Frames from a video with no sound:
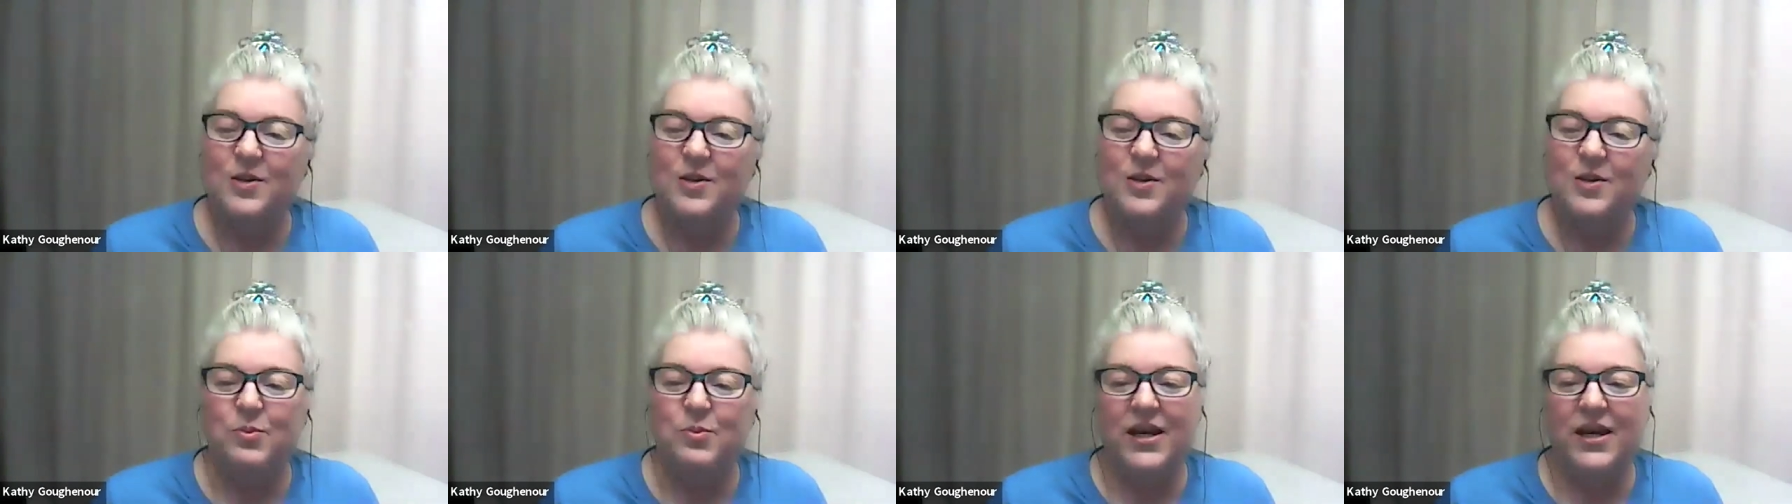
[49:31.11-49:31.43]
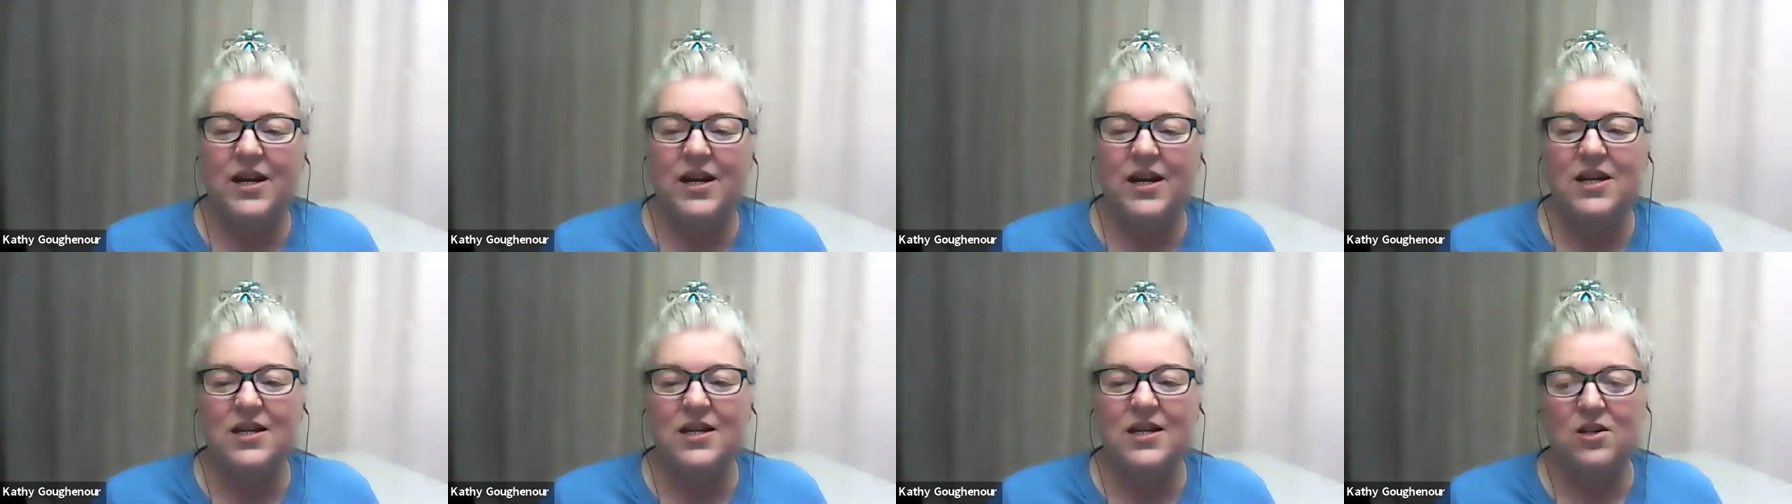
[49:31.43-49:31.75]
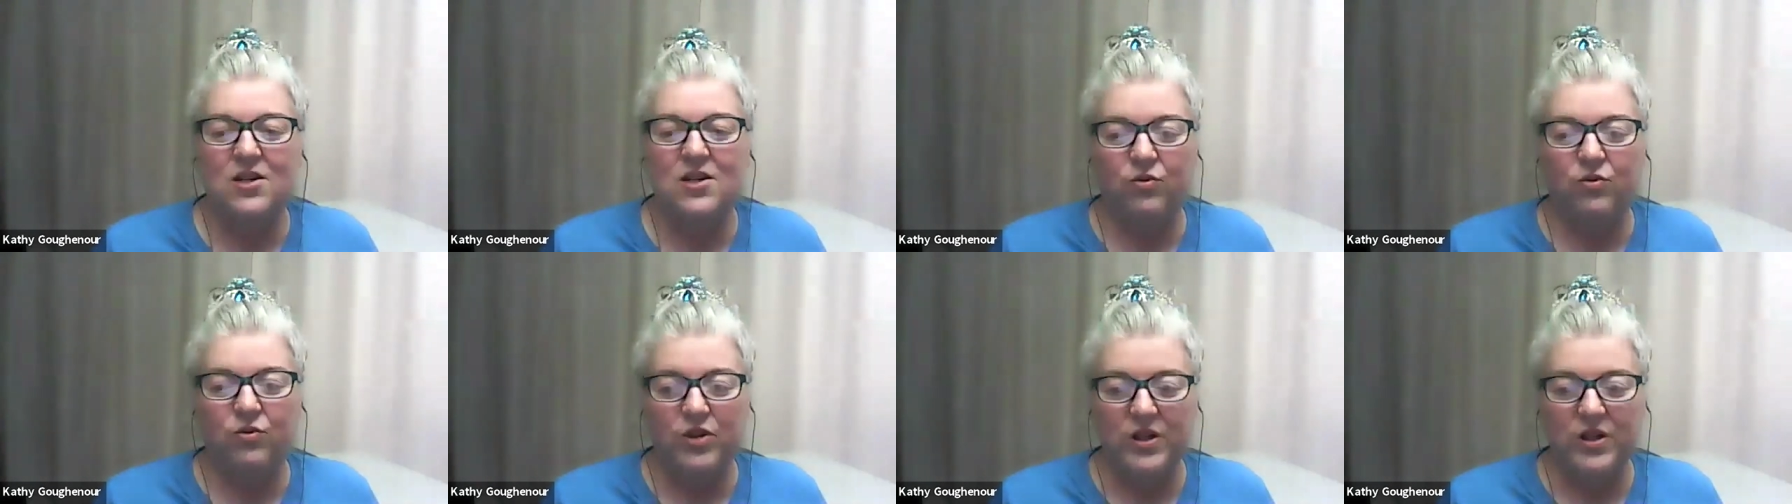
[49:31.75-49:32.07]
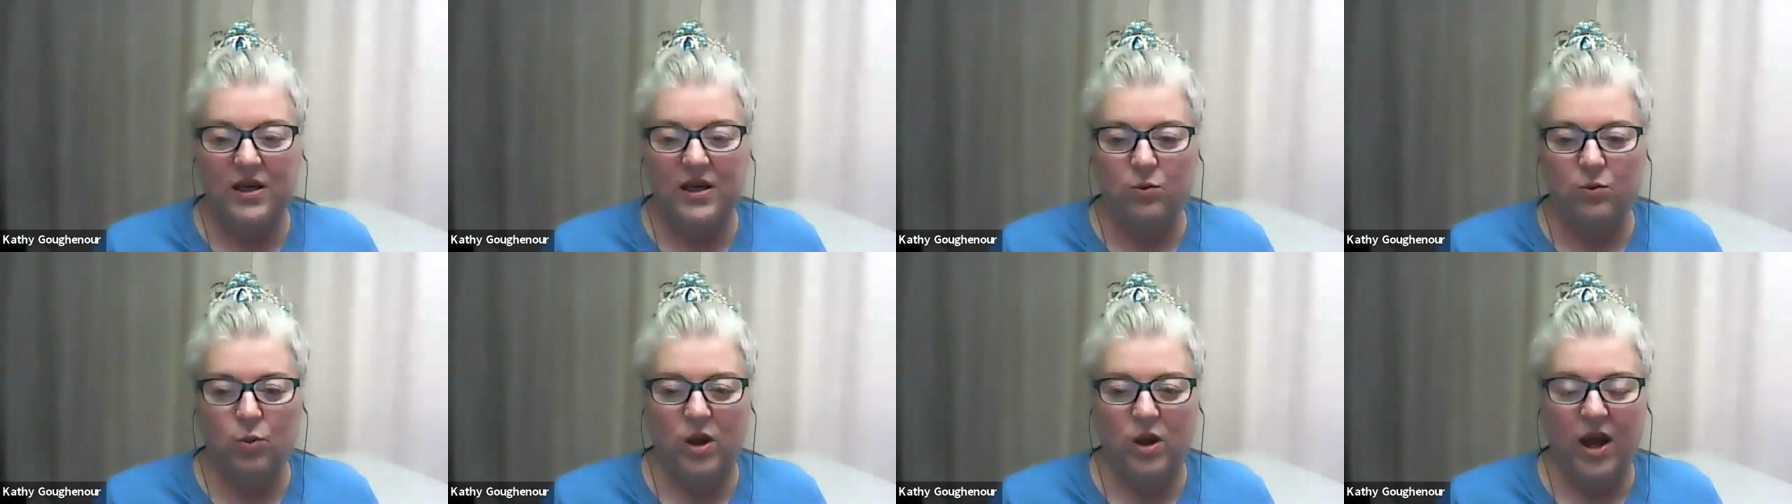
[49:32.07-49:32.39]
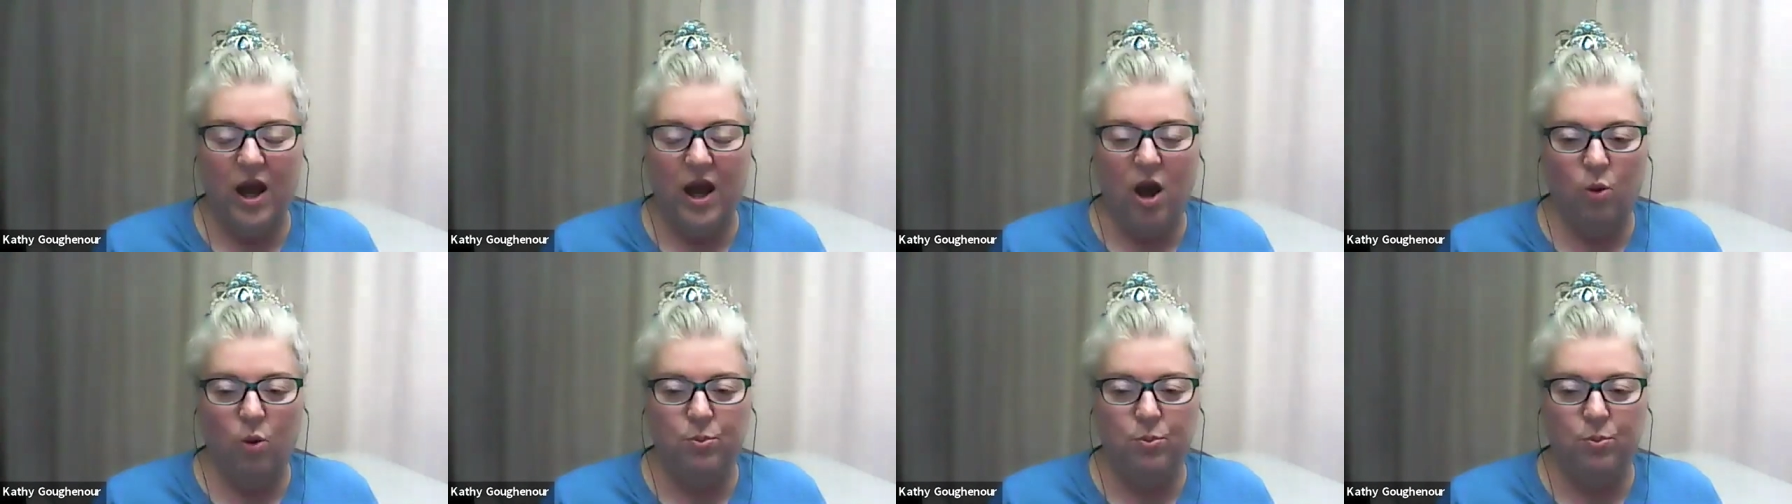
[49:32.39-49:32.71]
because hopefully it will
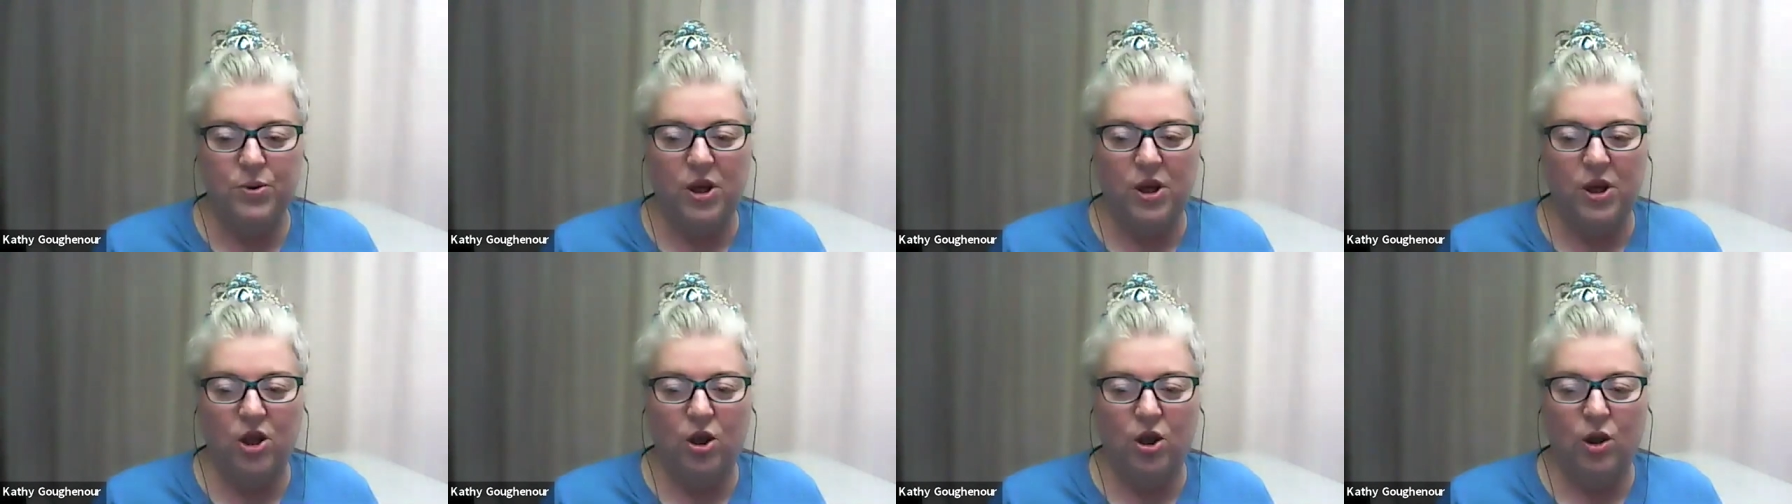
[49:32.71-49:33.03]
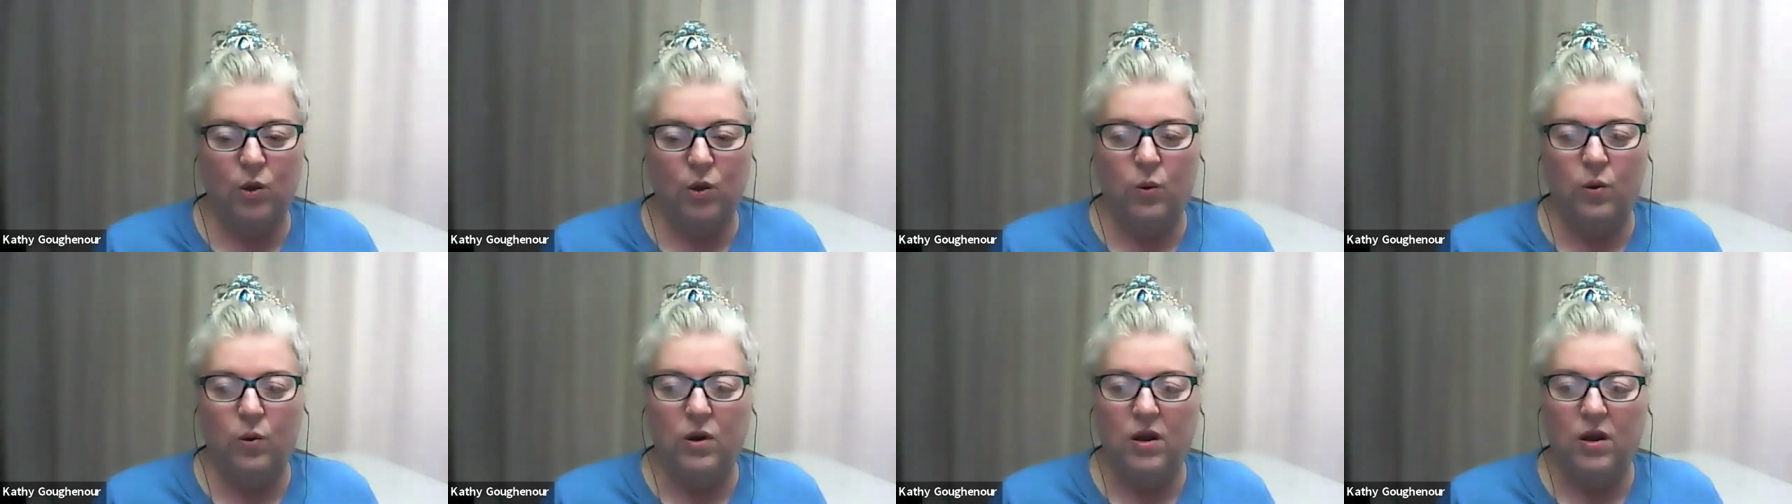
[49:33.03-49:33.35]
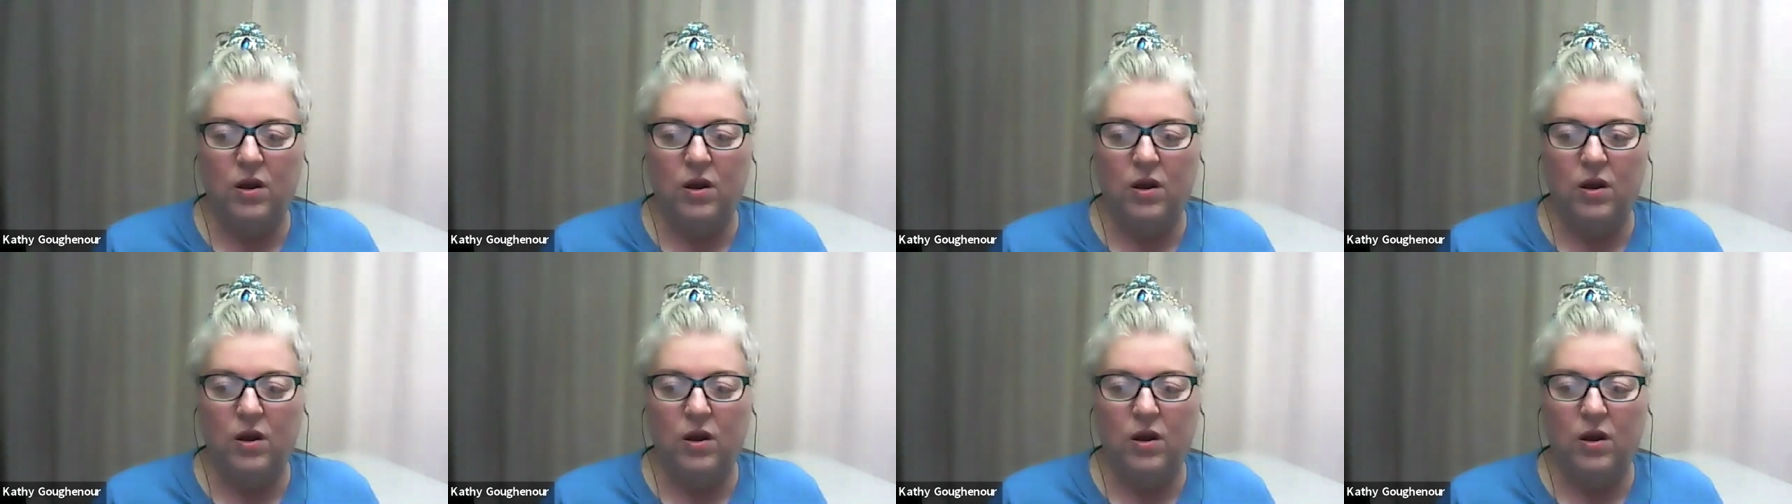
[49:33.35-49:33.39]
help you.